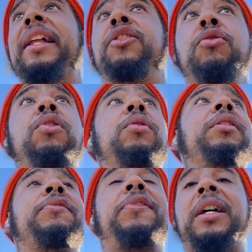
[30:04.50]
I do know
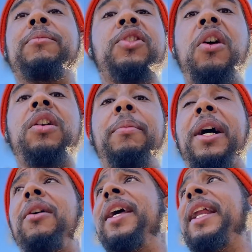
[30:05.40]
what the fuck I'm talking
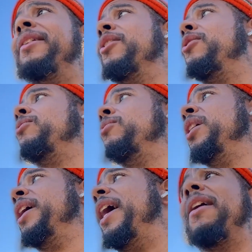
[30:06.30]
about, and I
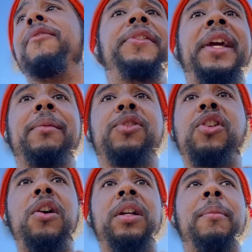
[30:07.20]
know everything I'm
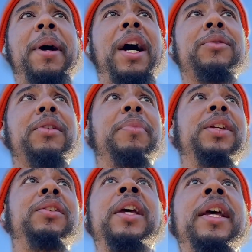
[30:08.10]
talking about to
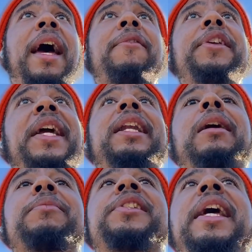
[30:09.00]
be,
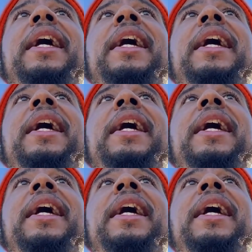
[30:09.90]
everything that I'm